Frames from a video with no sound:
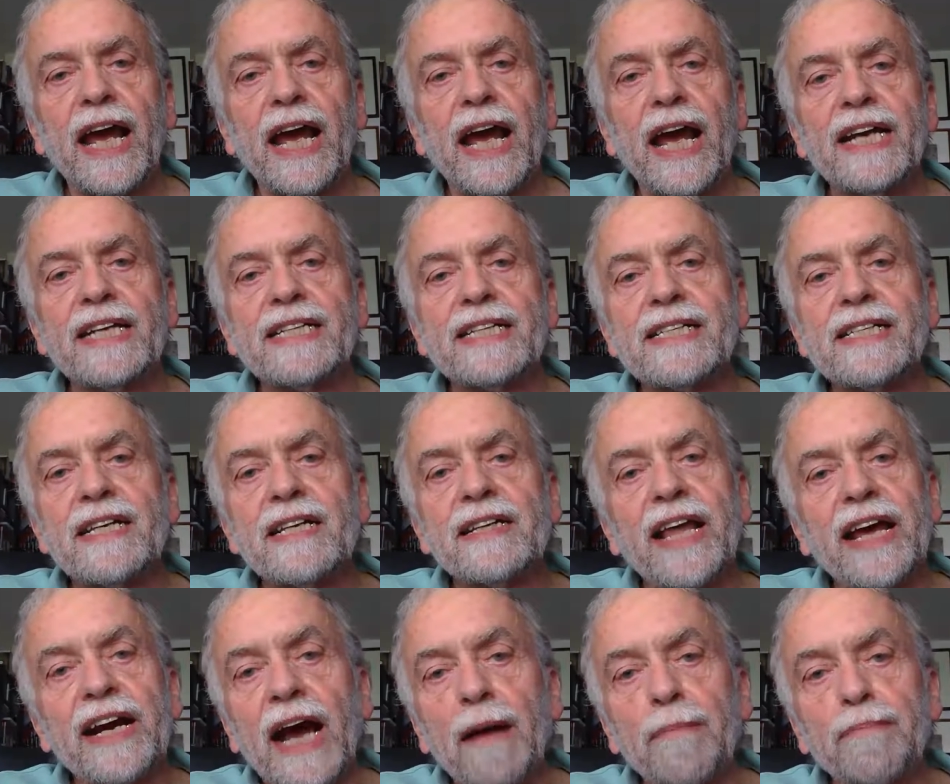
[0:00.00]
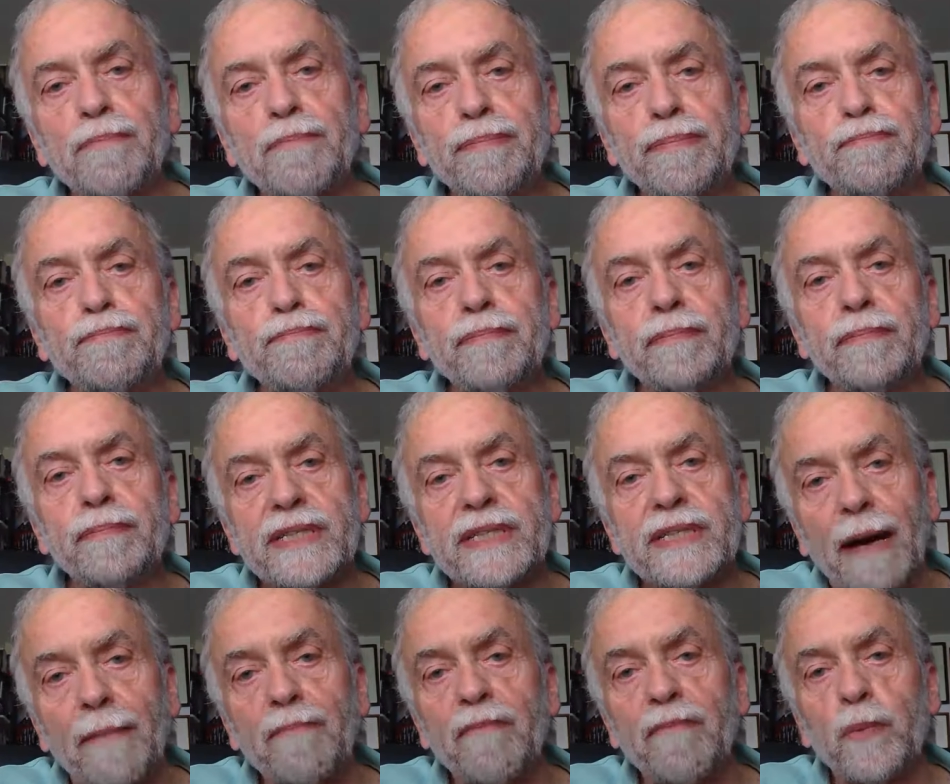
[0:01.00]
And there are
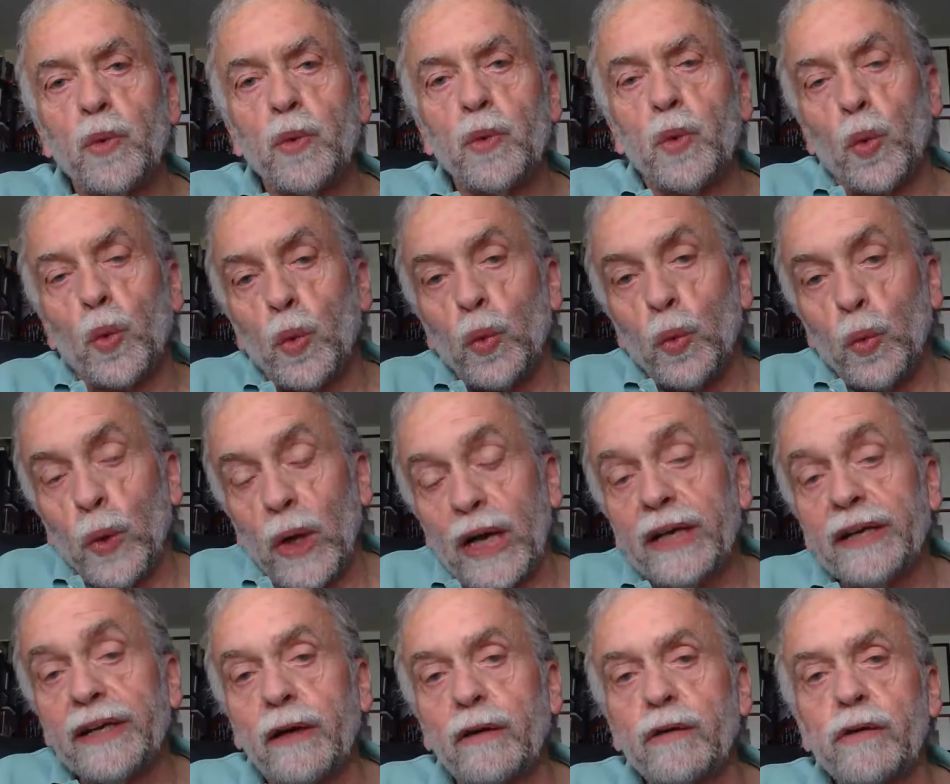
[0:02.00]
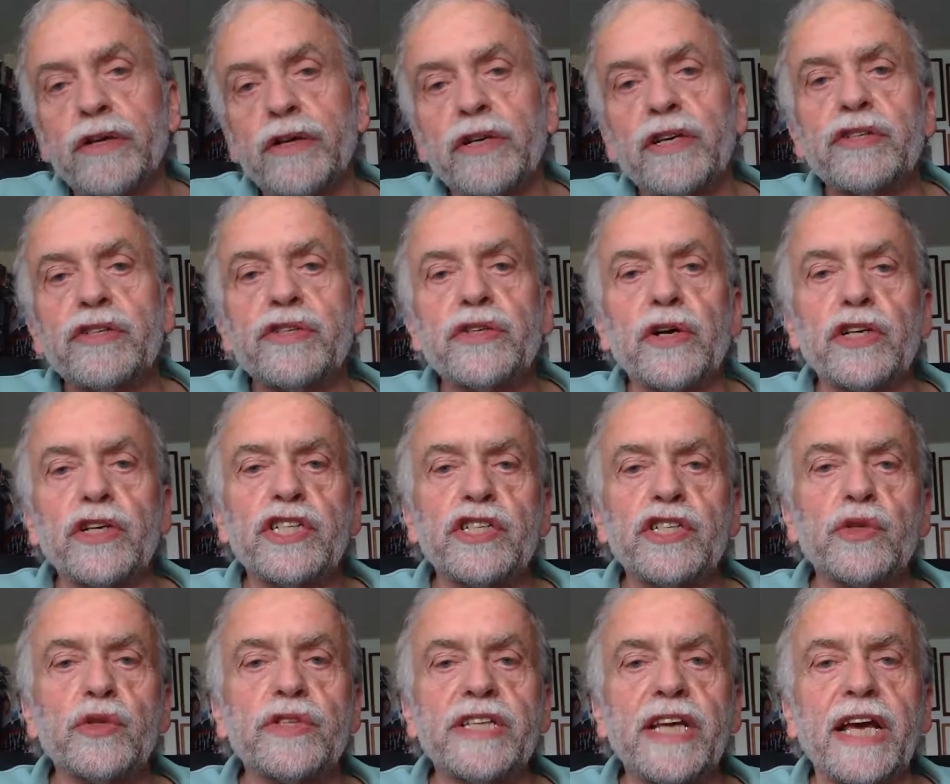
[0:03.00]
some well-known
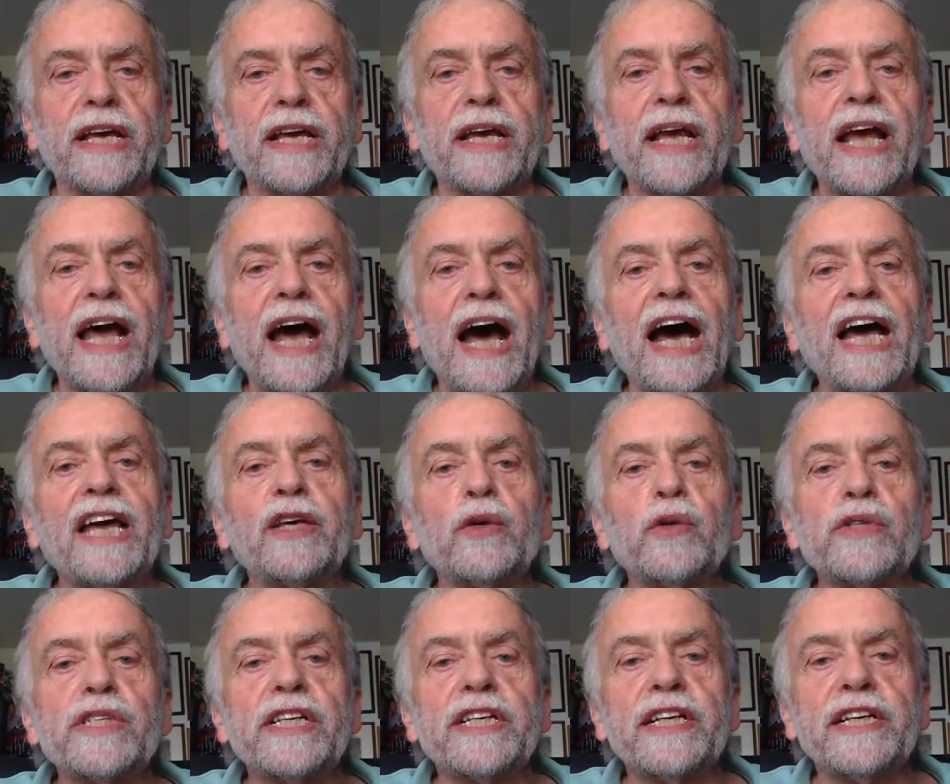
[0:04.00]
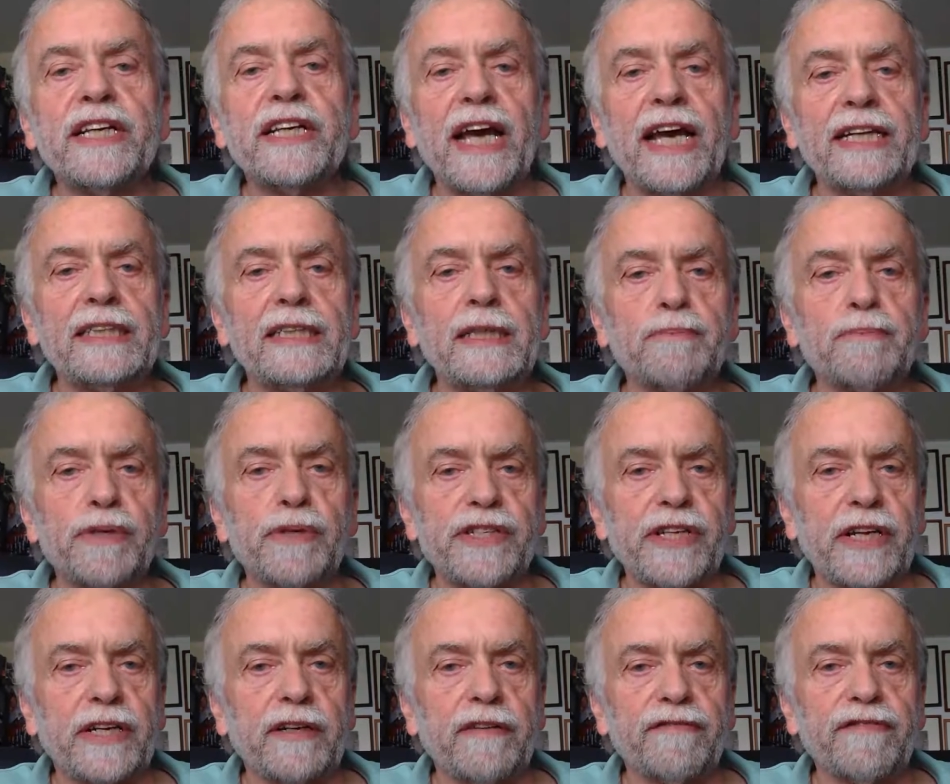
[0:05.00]
surgeons who say, I use it in
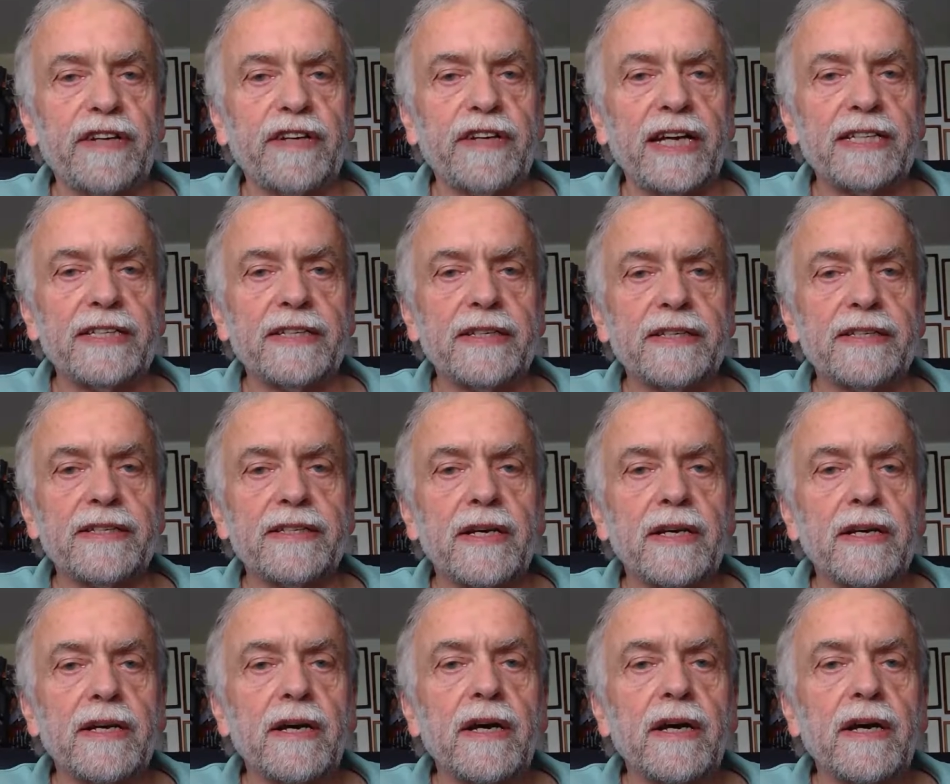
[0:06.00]
80% of cases.